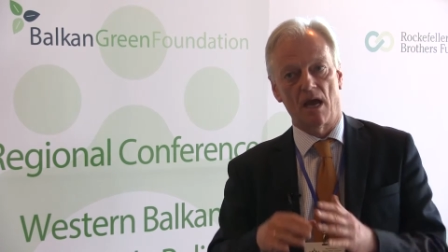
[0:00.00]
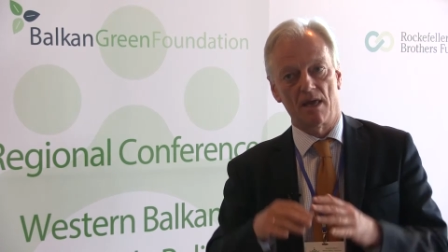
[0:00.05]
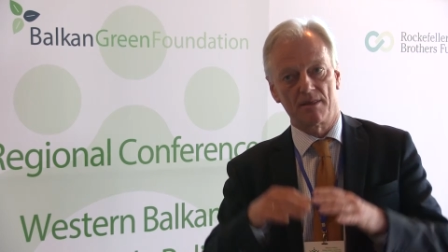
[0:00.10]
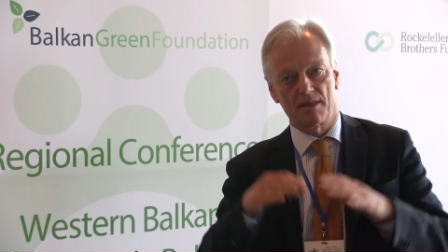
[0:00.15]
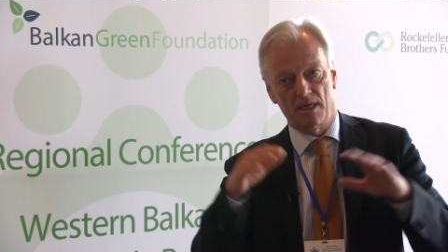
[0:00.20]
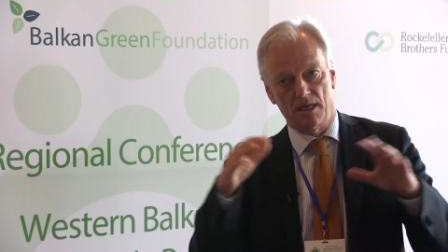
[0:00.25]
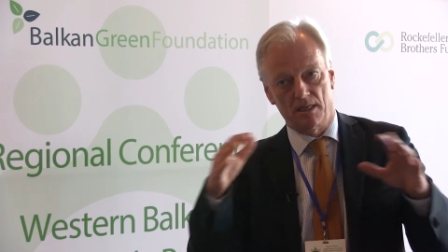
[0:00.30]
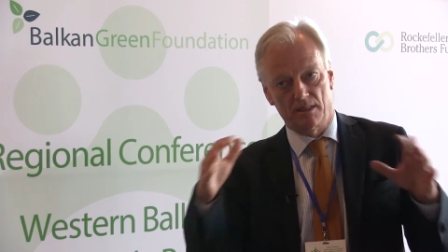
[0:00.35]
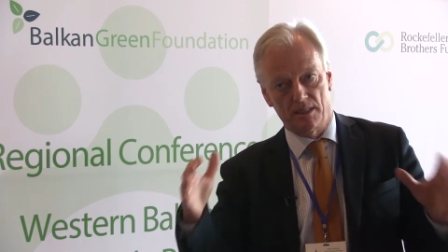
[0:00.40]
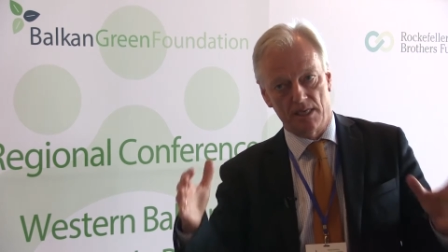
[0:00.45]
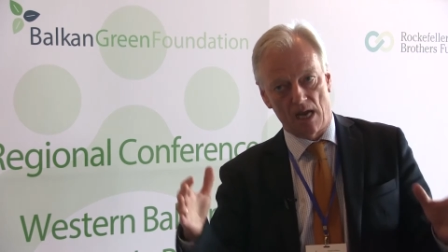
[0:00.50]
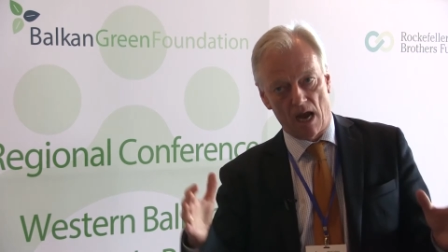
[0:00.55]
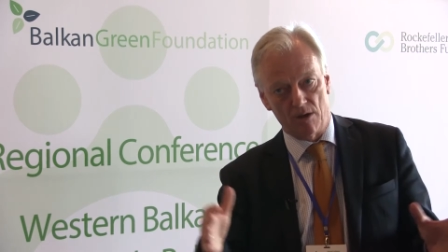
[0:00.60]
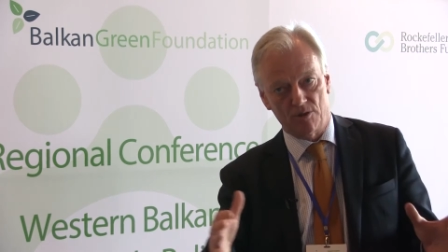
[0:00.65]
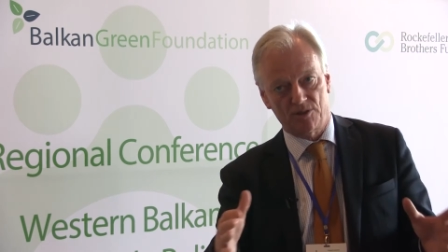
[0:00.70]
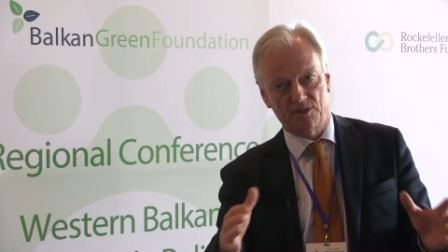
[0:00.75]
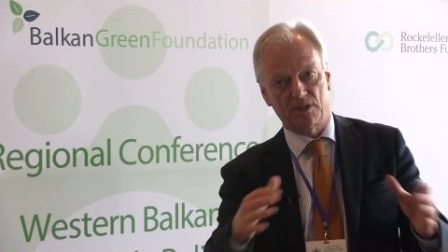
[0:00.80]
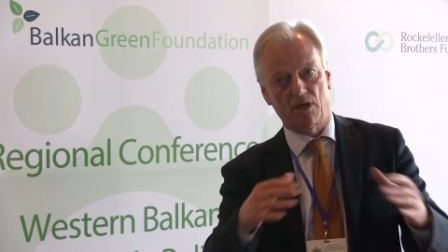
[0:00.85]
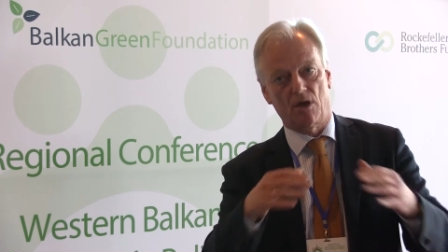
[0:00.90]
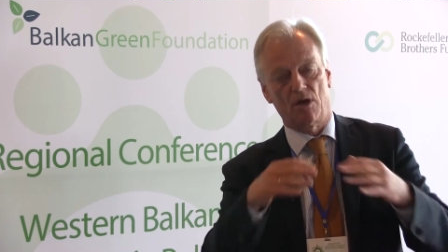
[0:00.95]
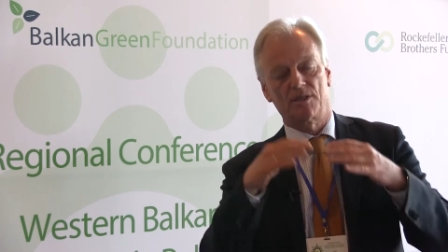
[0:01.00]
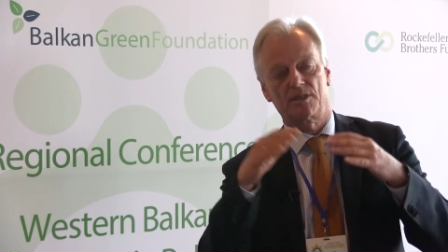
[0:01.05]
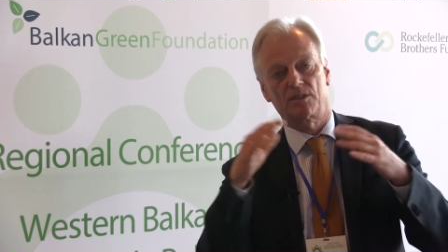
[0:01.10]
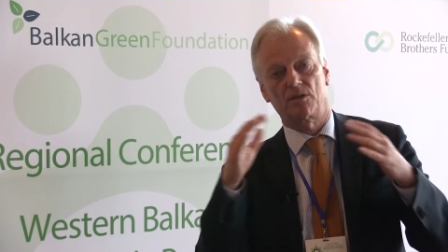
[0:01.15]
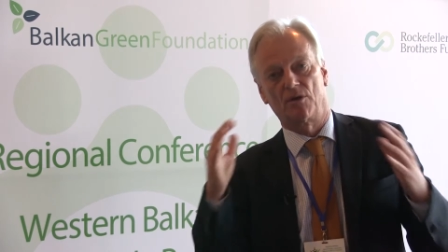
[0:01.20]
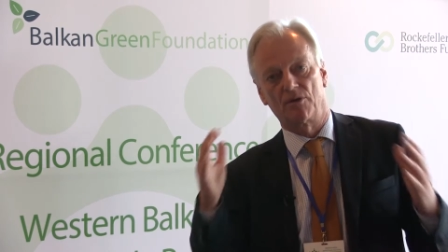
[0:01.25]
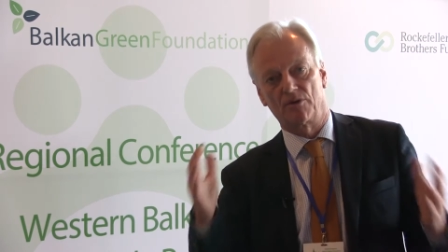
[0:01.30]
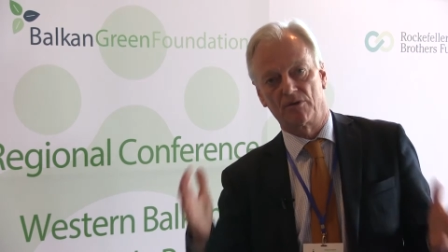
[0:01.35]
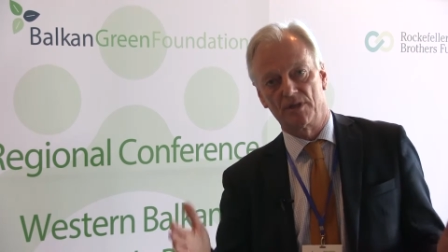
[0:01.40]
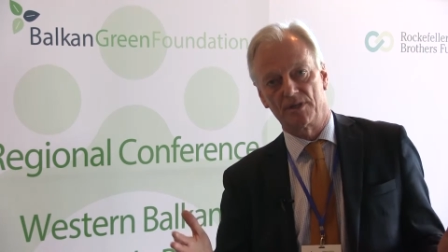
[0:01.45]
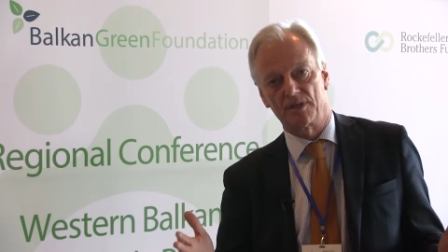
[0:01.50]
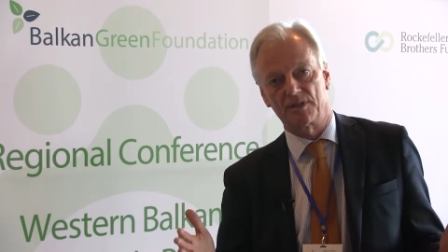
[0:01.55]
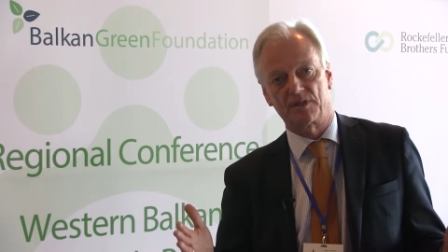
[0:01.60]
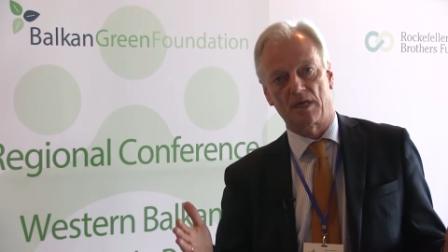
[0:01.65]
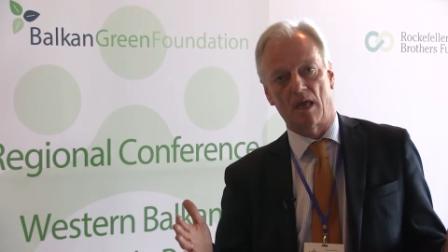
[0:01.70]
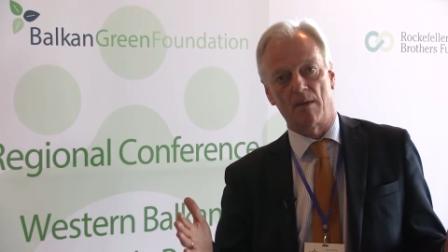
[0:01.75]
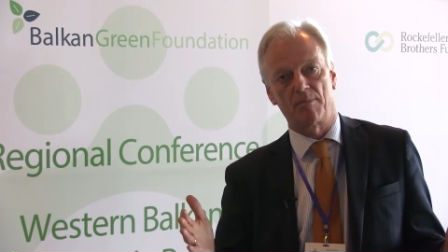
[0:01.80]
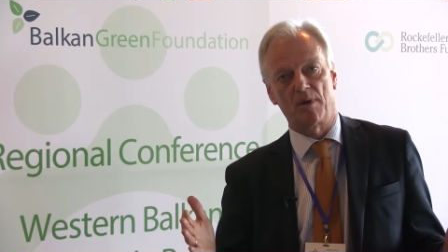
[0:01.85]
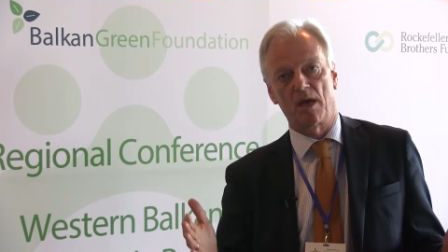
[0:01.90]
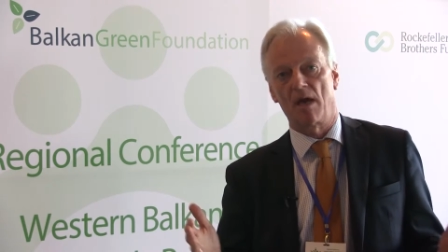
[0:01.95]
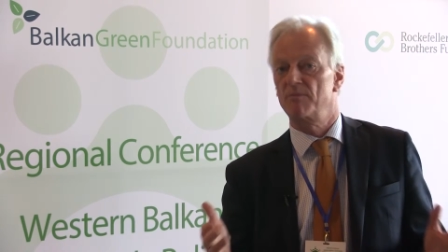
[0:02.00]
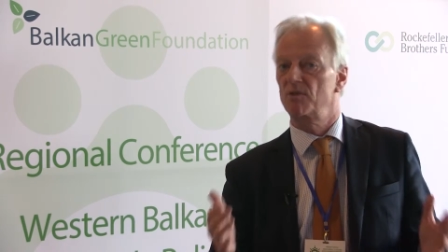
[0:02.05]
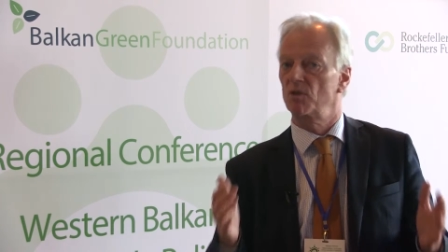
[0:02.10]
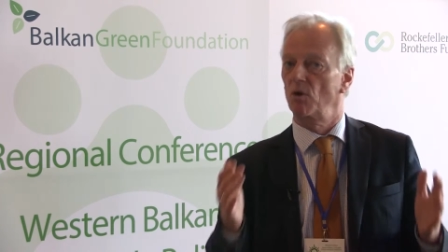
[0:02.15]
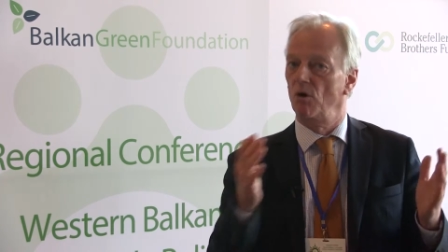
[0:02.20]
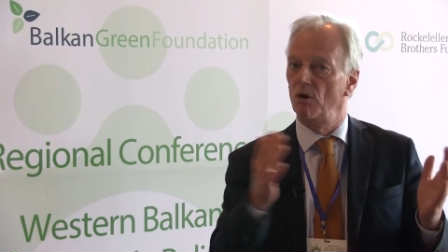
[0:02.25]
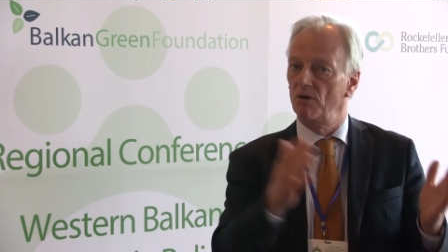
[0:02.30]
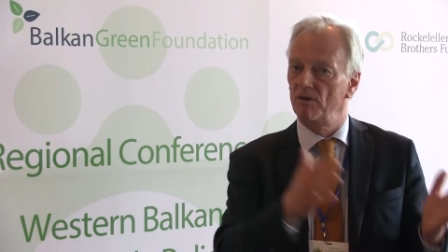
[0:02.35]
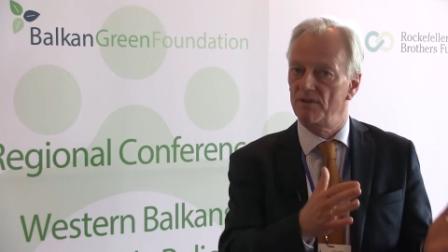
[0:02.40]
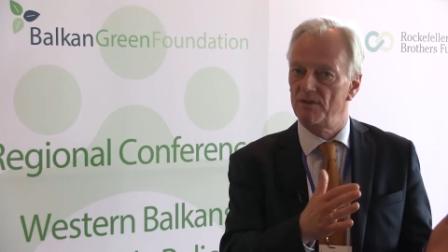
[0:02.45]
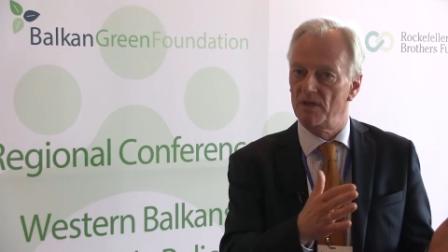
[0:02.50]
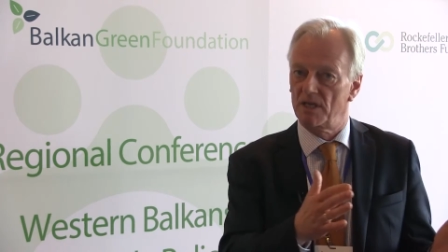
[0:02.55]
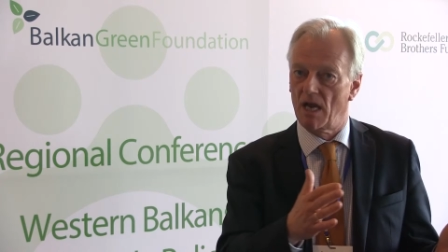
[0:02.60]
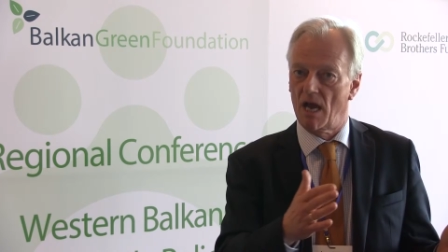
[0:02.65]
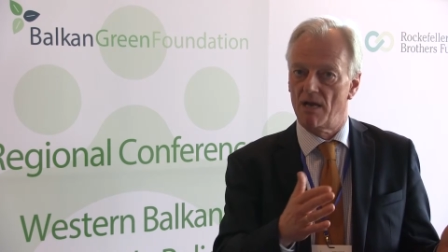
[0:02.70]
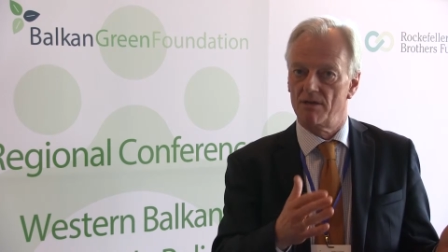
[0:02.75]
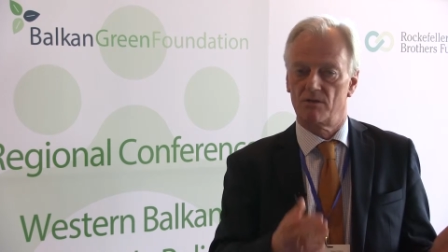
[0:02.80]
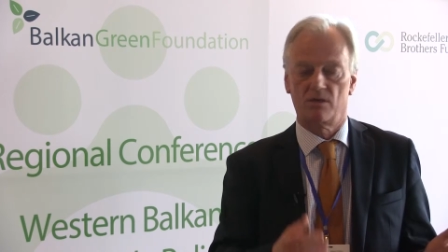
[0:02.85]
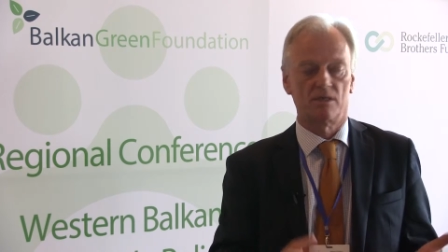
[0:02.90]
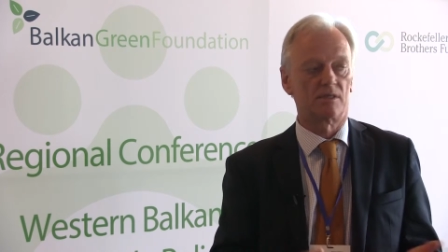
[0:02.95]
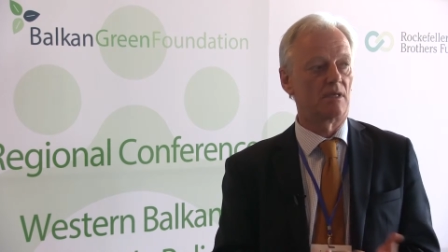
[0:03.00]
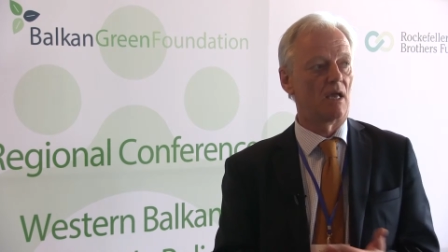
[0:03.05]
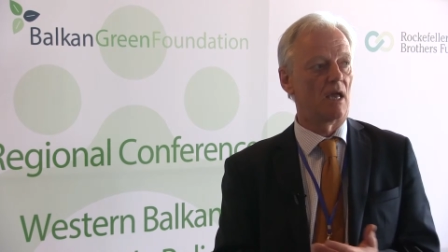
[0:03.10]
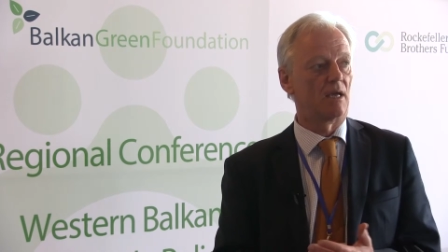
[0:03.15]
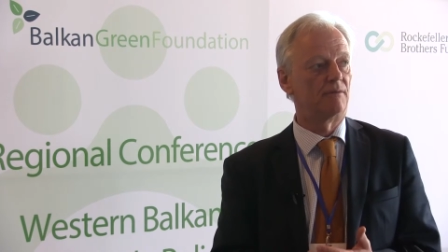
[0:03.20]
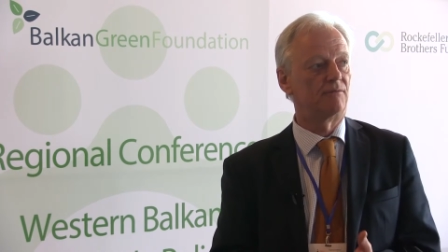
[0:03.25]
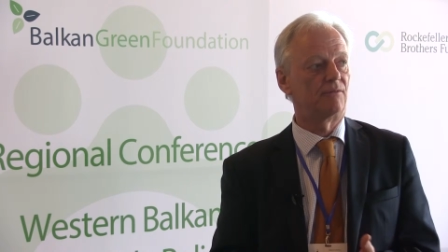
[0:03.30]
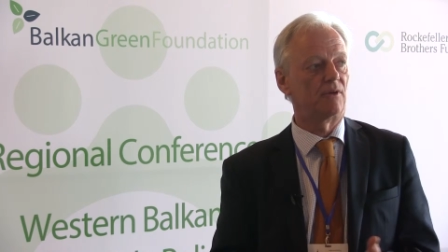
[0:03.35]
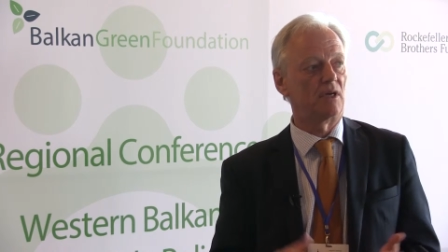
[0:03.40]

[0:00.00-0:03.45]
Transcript: either in the outskirts or in the suburbs or in the countryside.